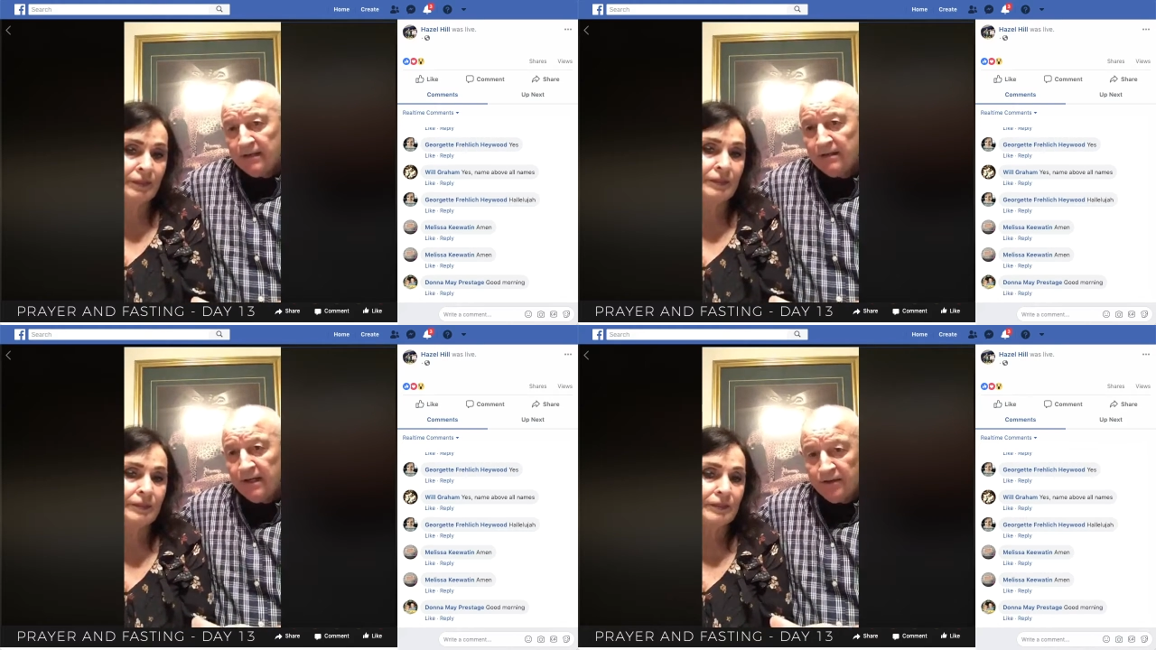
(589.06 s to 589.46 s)

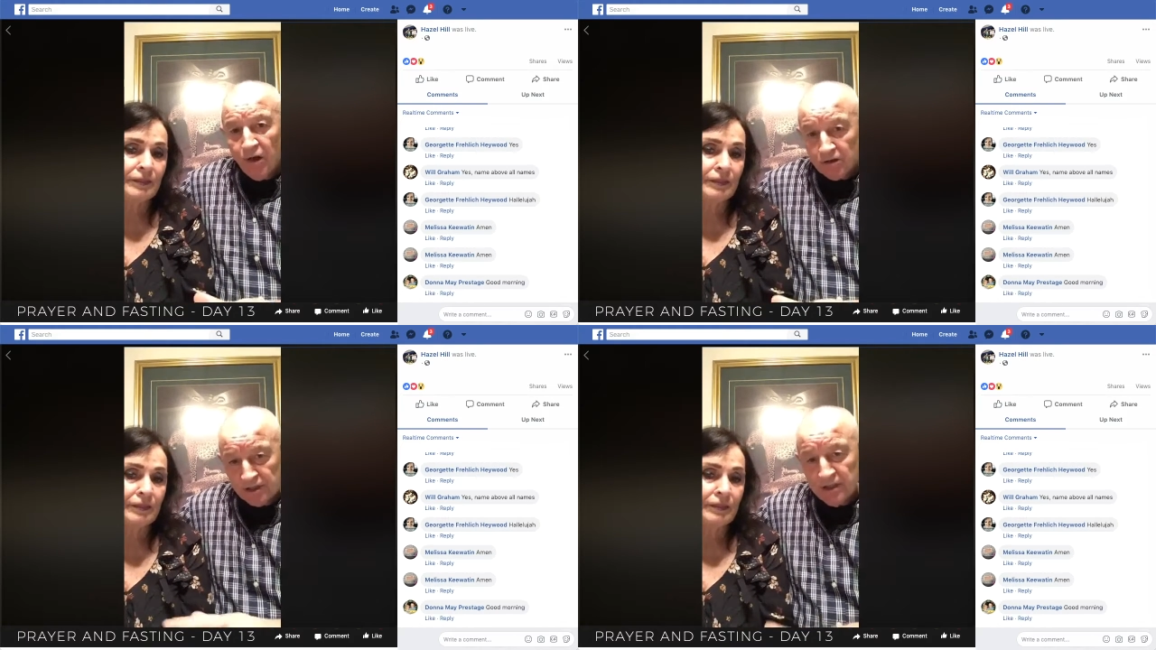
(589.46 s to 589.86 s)
Speaker 1: and uh,
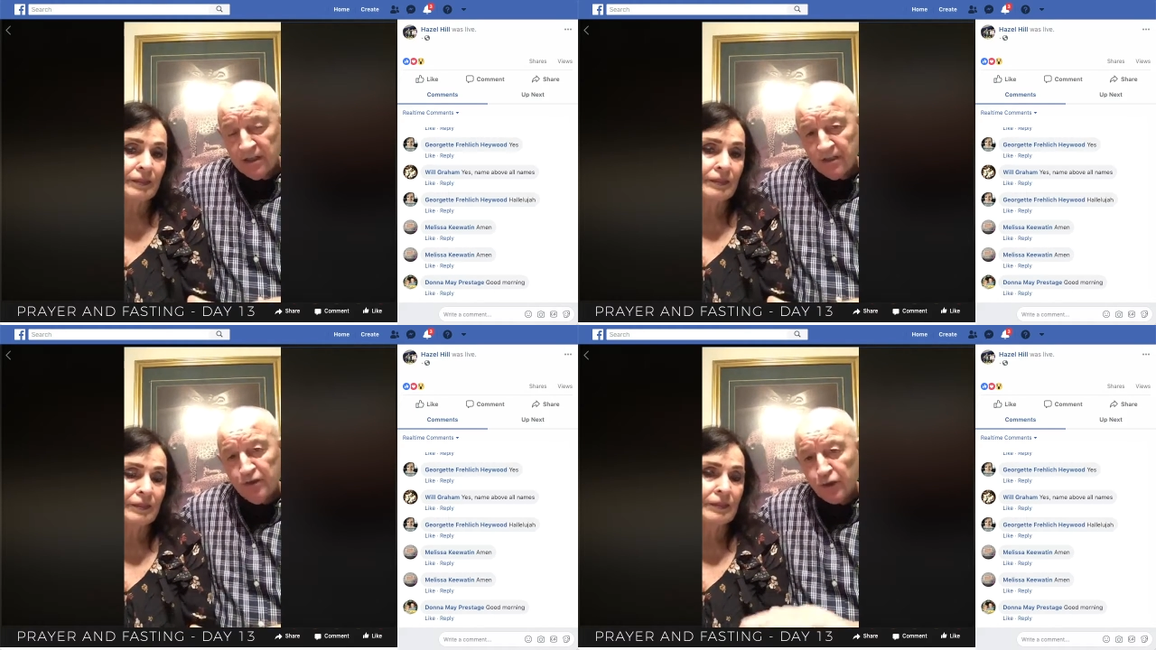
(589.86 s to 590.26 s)
not
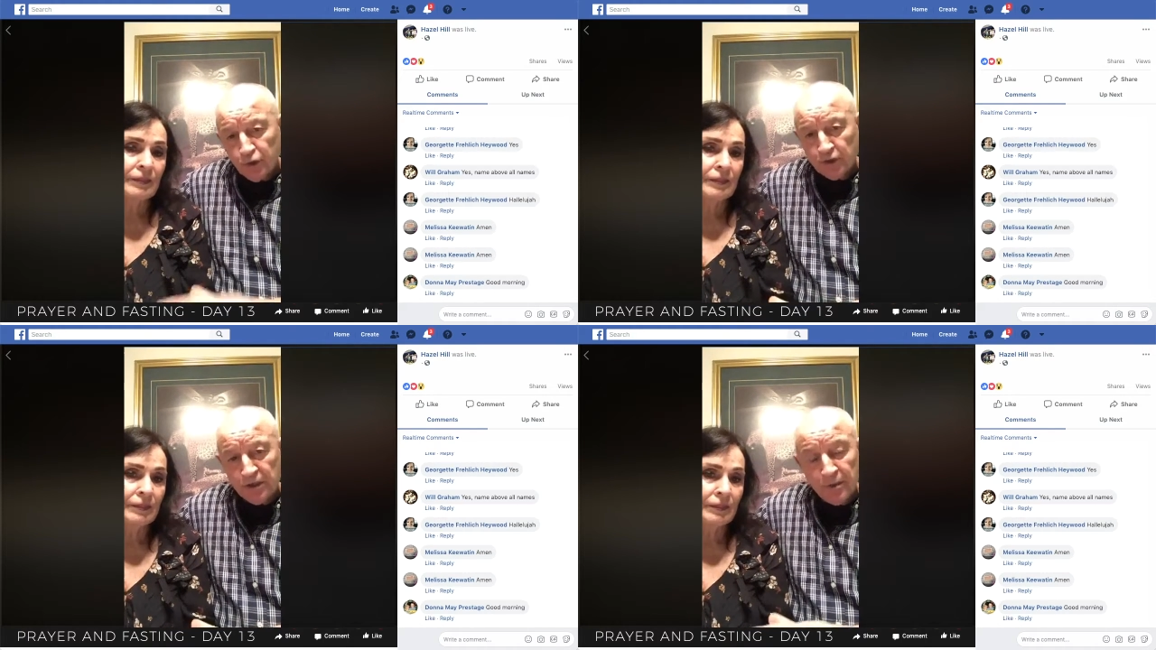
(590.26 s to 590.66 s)
seeing the
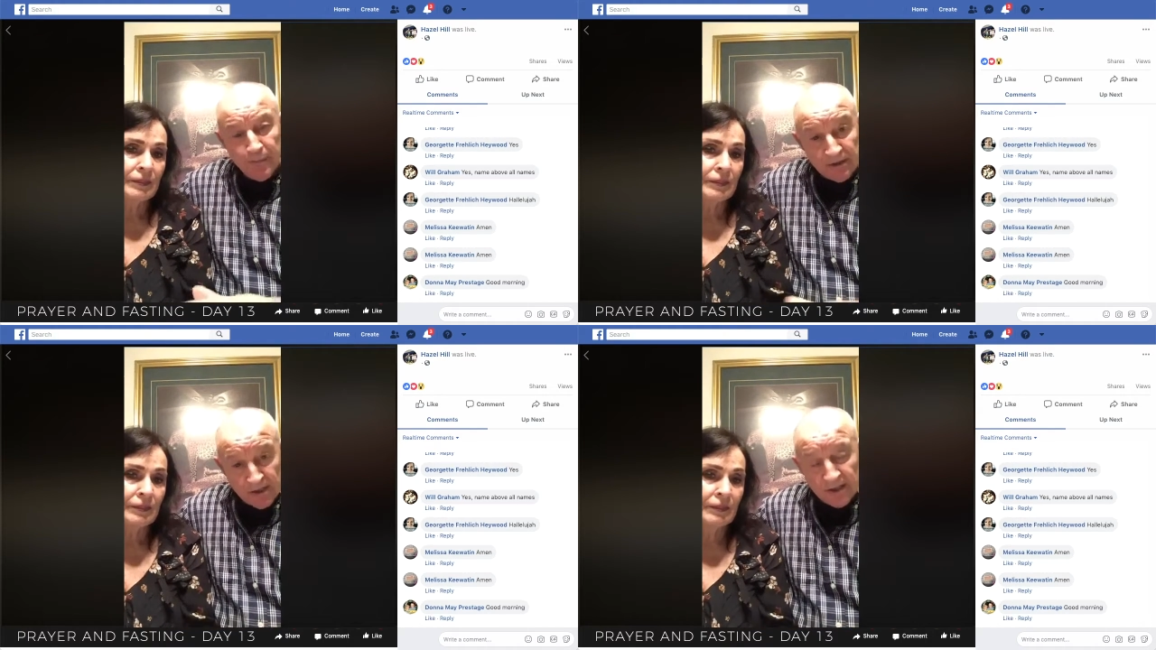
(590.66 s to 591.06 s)
good and the
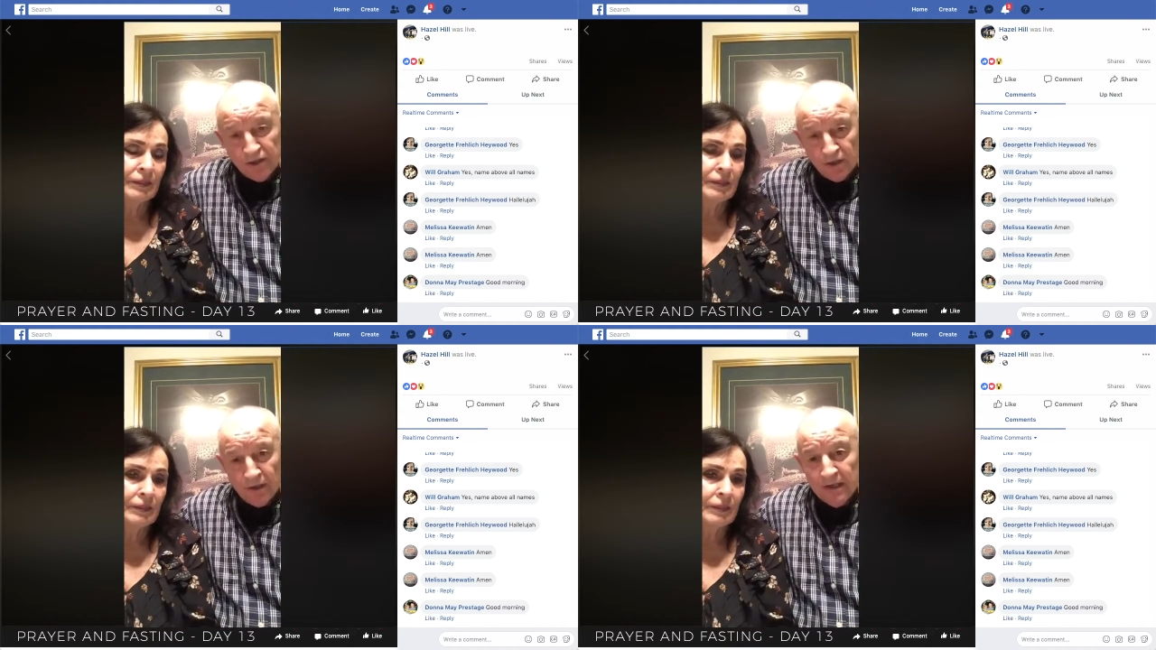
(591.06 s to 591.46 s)

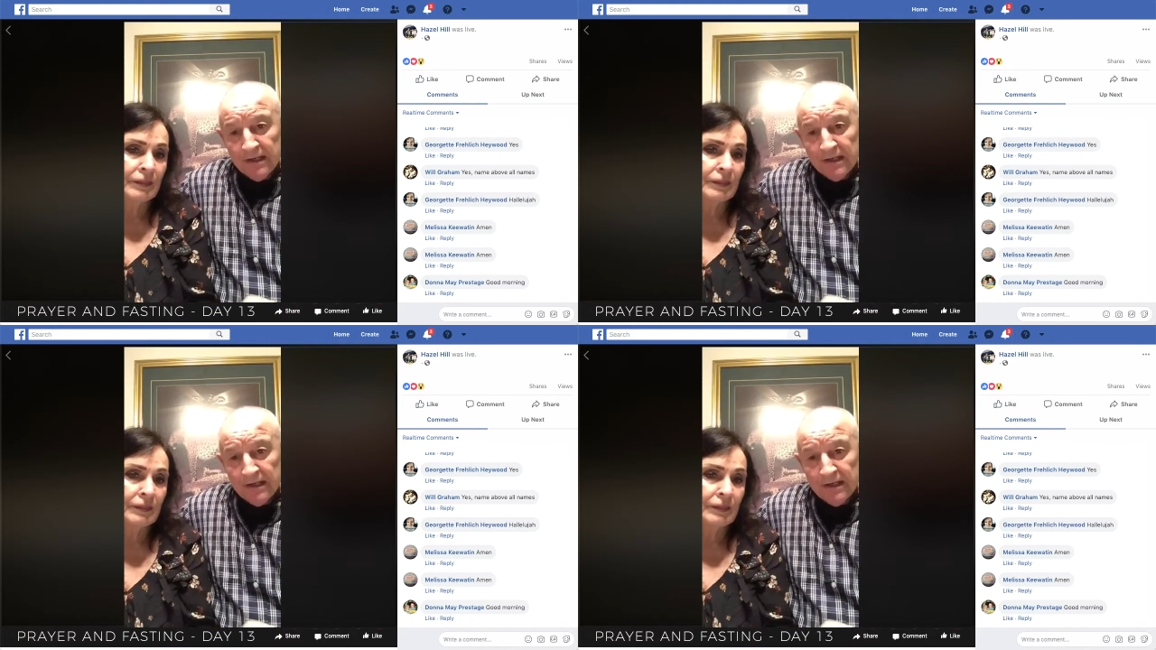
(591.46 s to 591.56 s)
potential.